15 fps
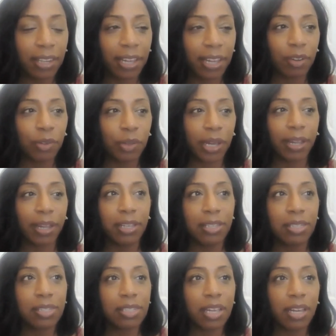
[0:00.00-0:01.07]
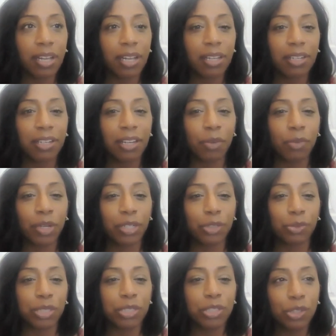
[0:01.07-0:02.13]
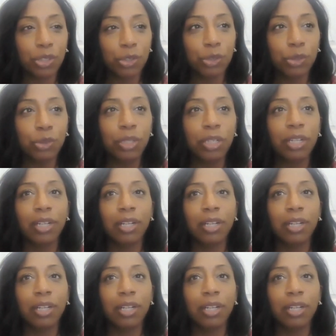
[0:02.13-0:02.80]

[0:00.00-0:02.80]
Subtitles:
Like, okay, he's sick. Now, what do we do?